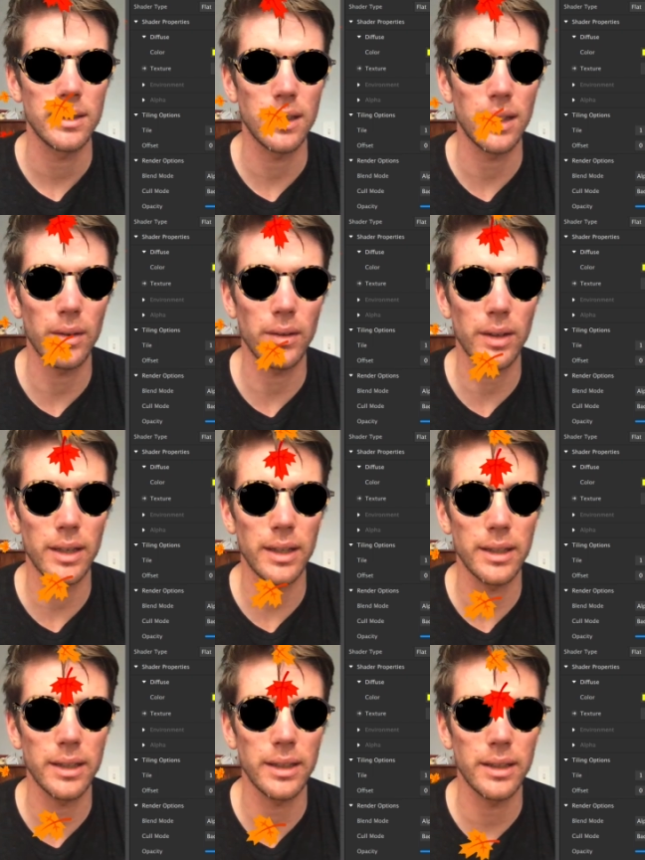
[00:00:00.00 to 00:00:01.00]
right.
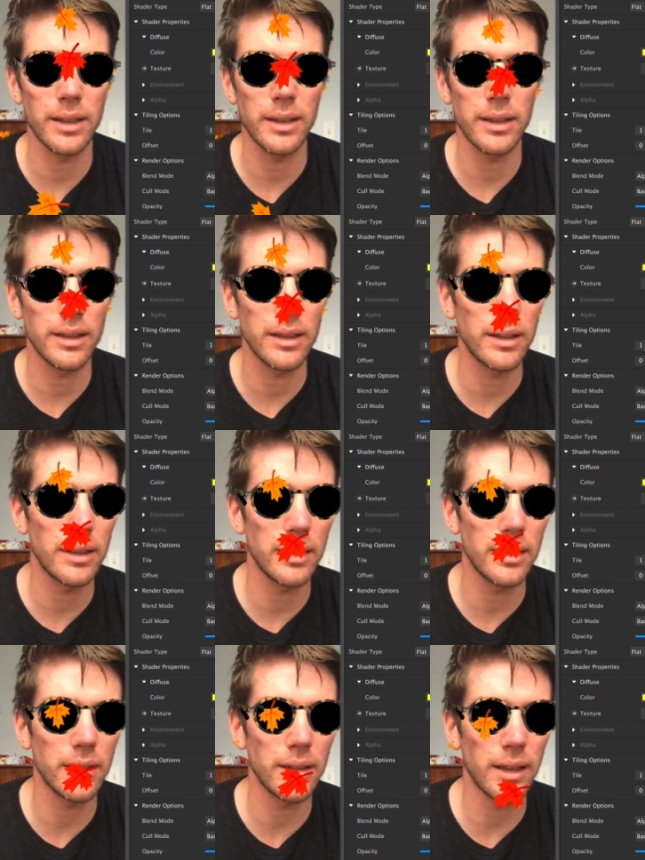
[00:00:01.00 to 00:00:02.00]

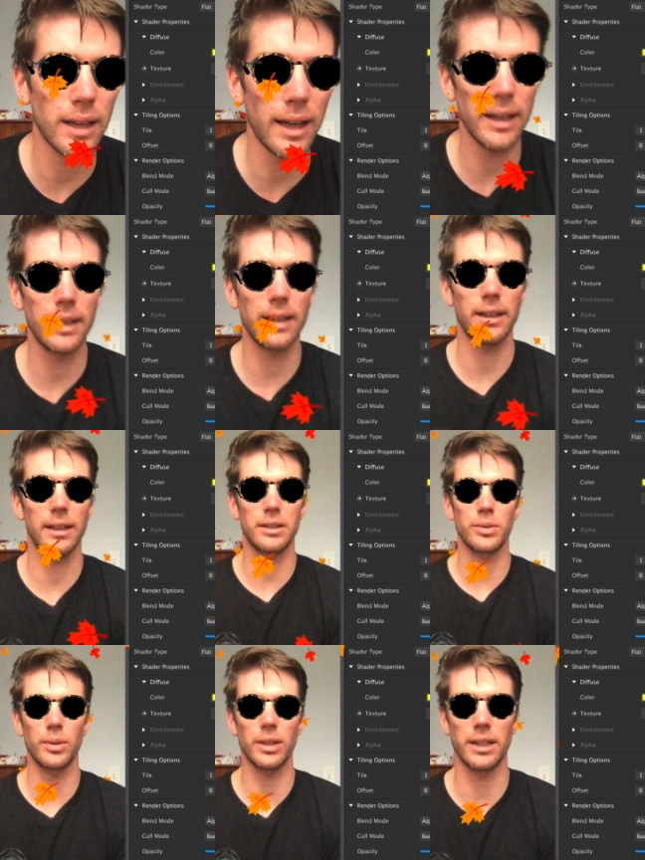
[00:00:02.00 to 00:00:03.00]
Hey, it's
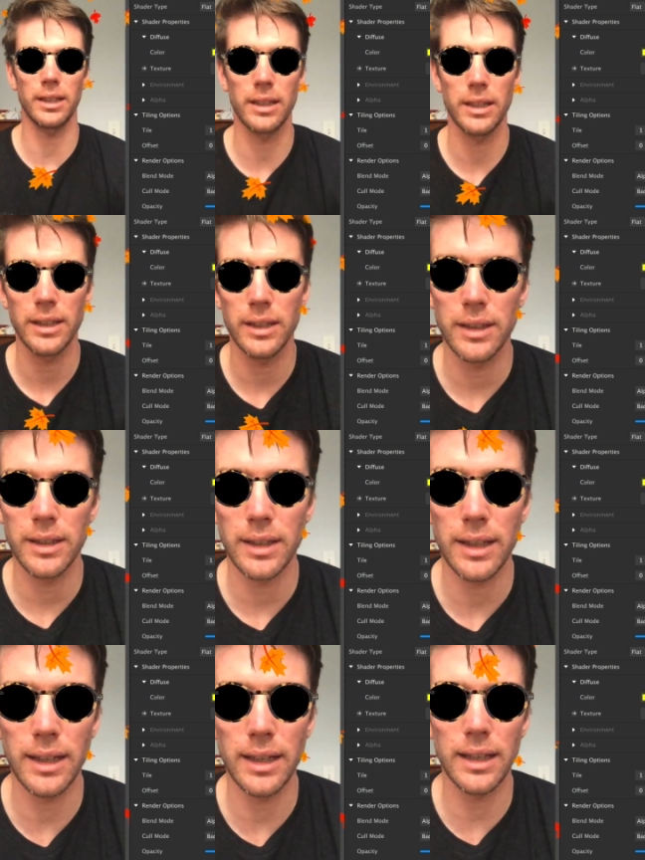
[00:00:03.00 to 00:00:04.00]
working.
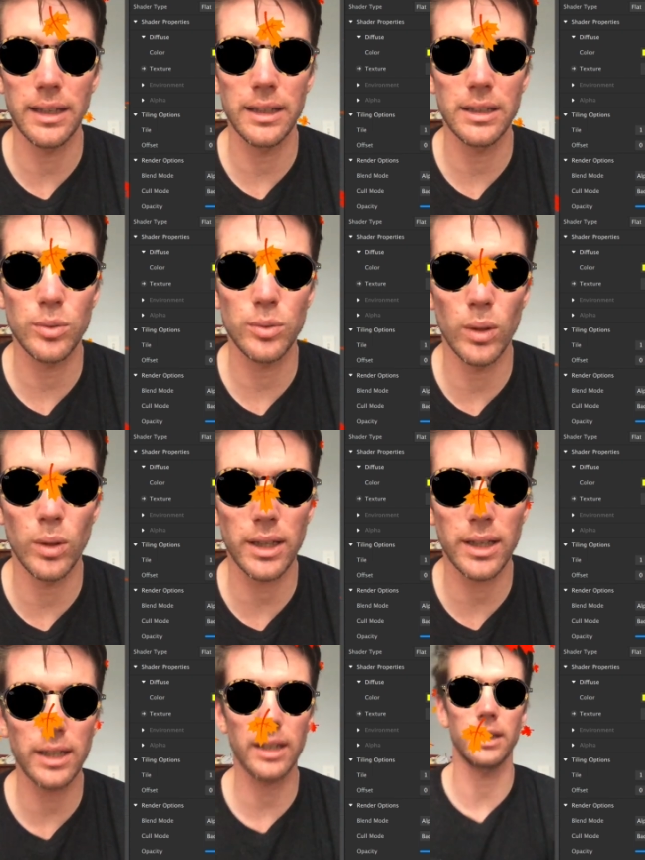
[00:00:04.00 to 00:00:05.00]
It is
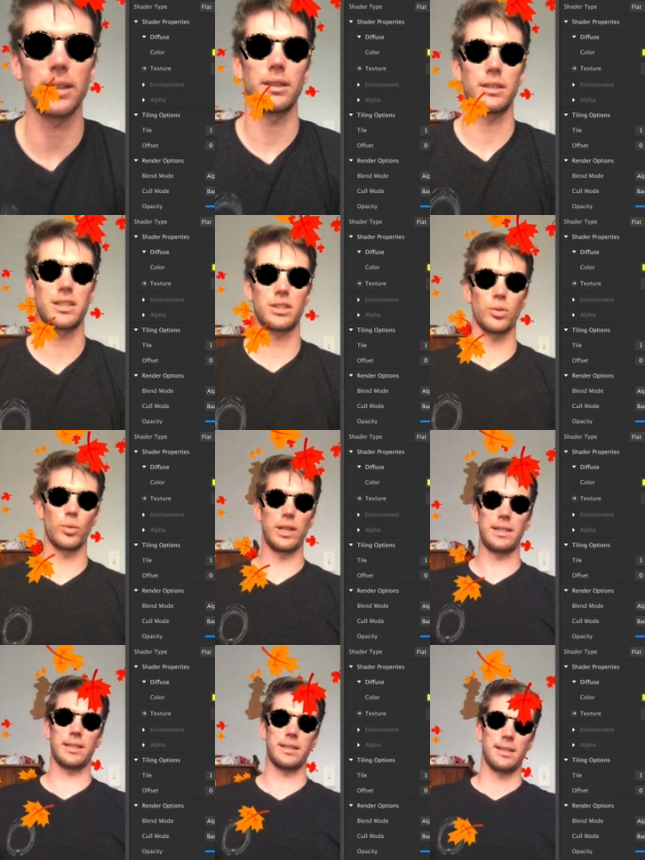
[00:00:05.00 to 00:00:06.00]
working. Sweet.
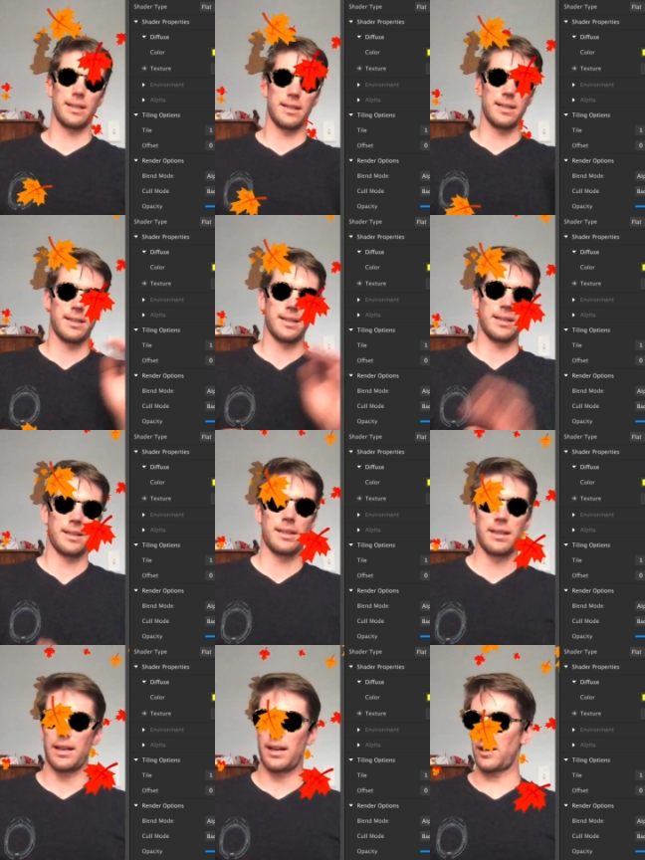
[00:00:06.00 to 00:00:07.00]

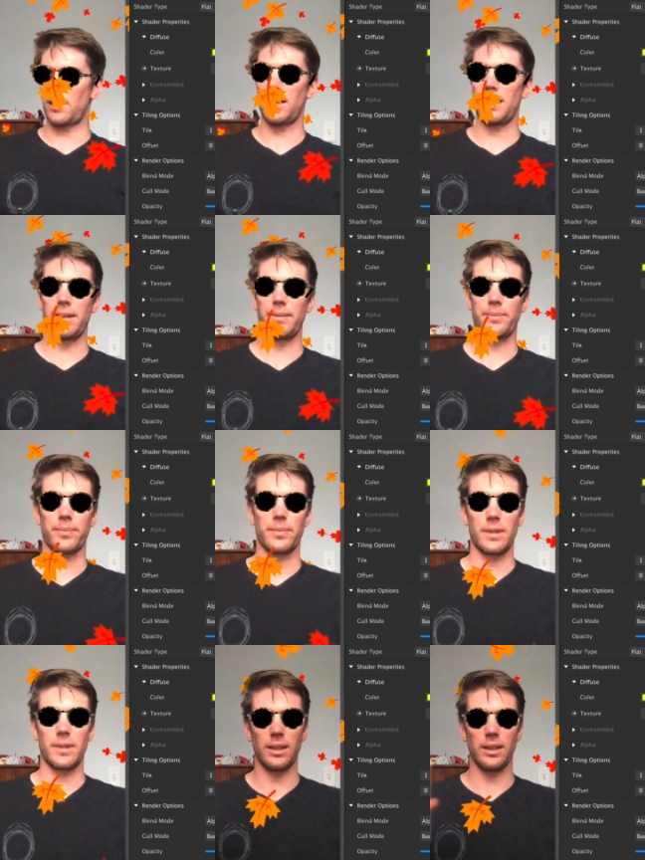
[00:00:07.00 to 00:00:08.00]
All right.
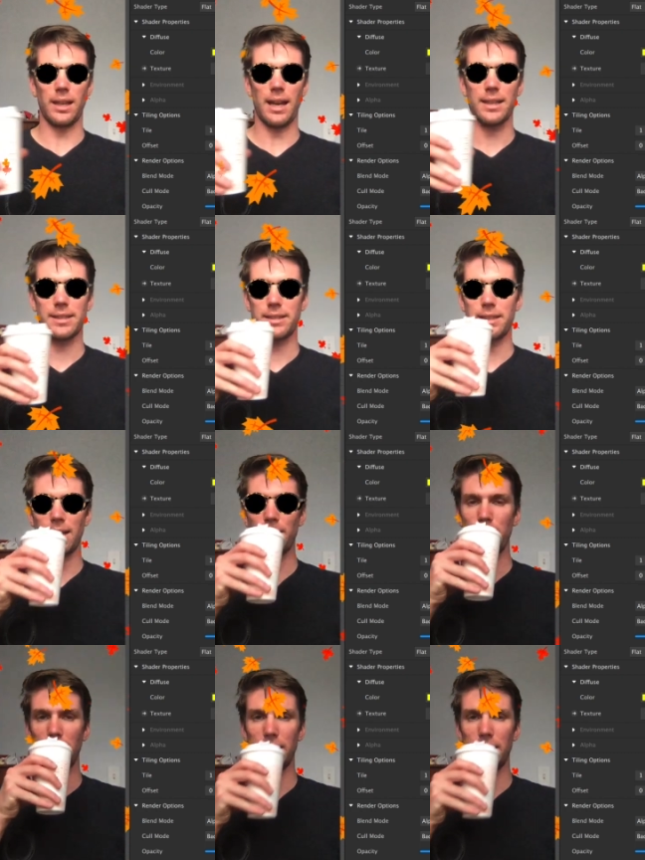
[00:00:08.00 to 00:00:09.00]
The last step
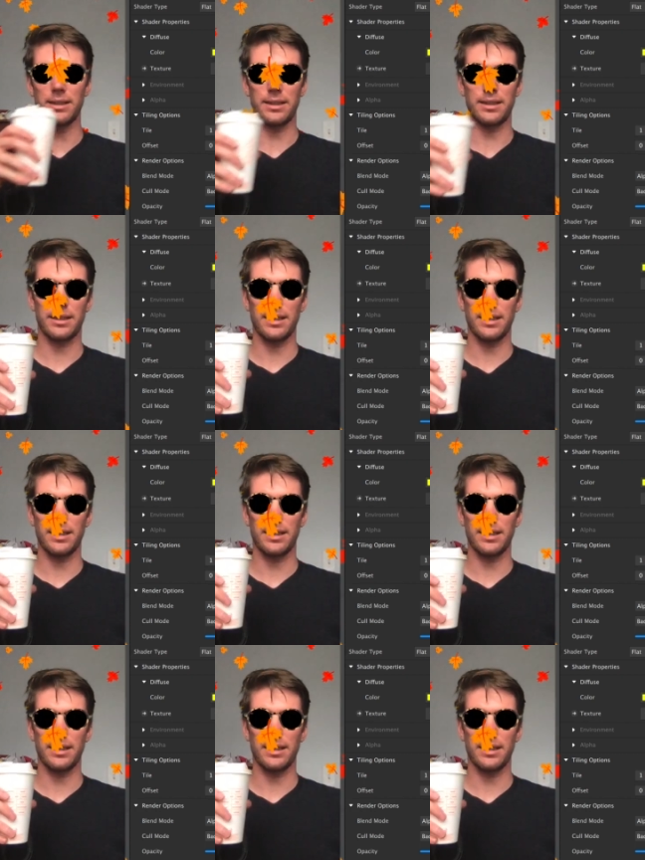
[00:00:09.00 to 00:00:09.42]
is